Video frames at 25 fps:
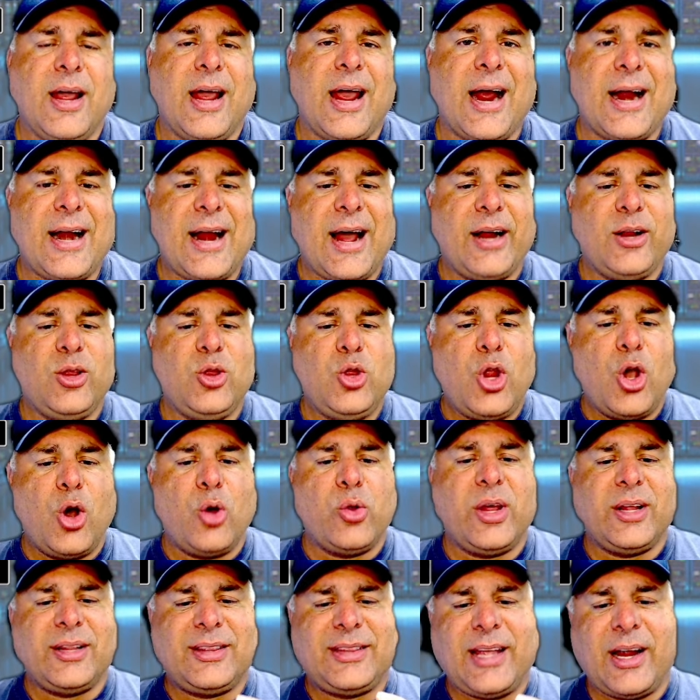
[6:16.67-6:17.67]
And I know
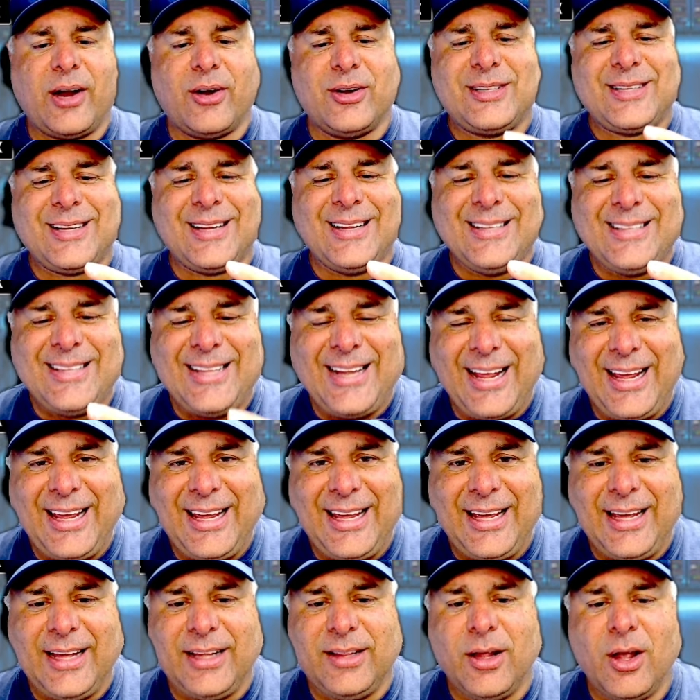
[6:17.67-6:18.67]
that there's a
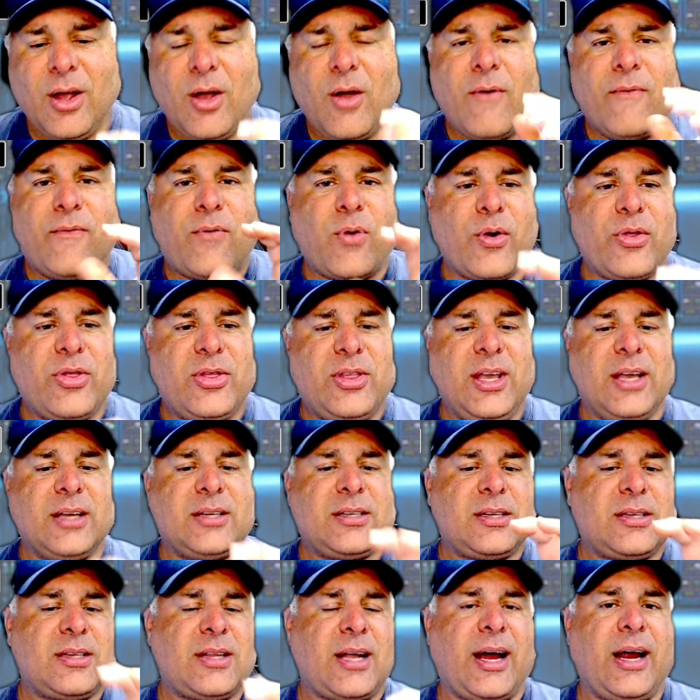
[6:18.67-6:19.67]
need for
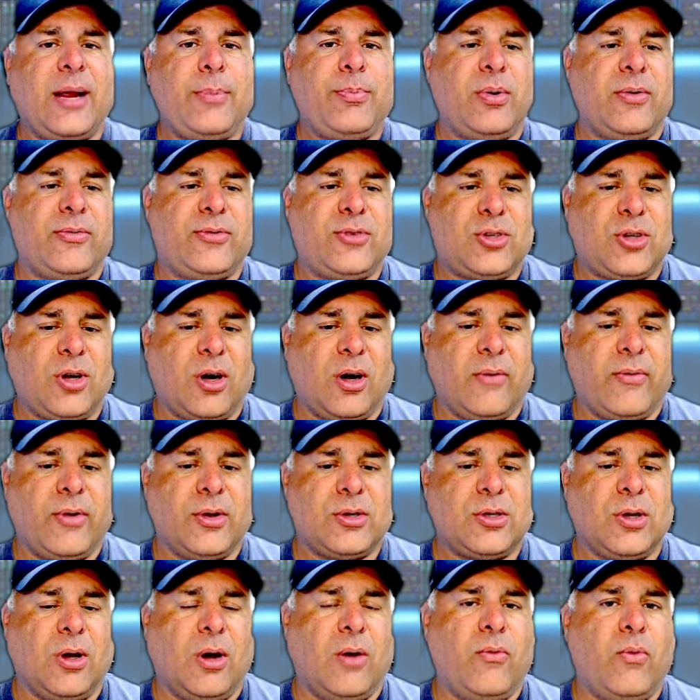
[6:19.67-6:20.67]
this type of
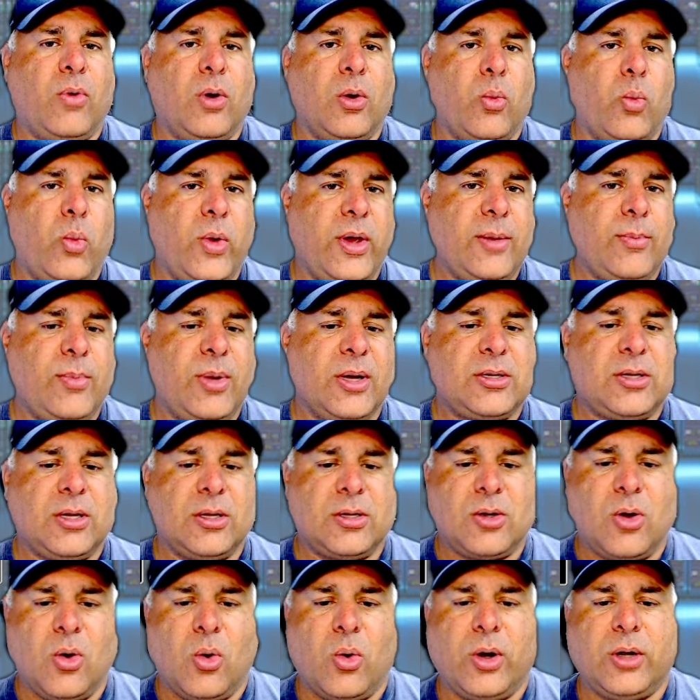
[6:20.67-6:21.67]
service of what Wingbits
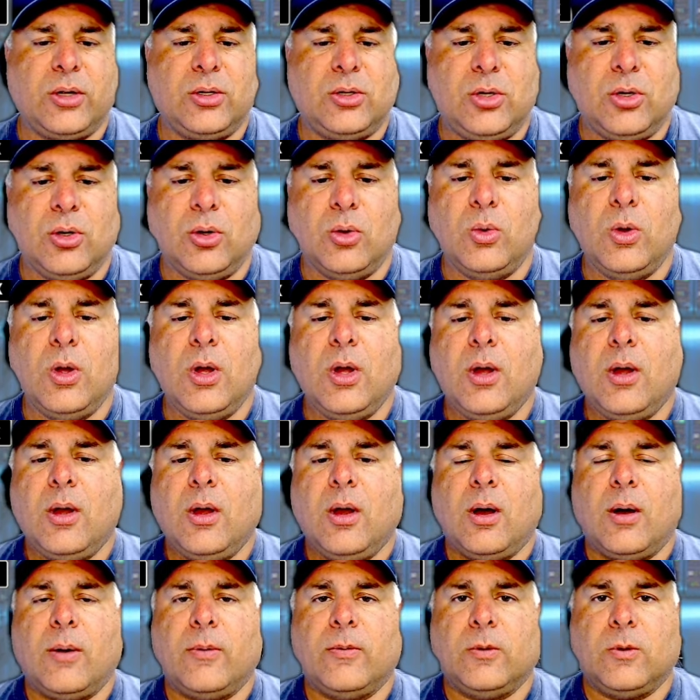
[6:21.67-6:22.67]
is going to
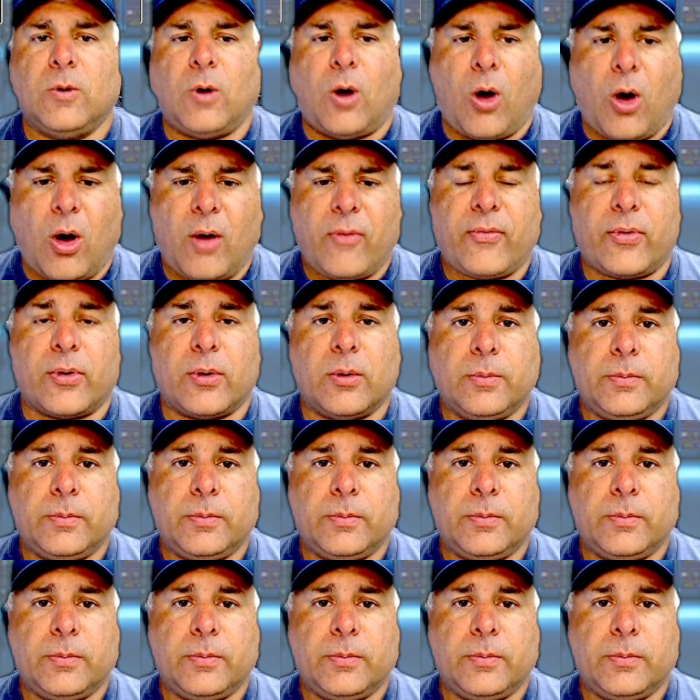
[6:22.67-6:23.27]
offer.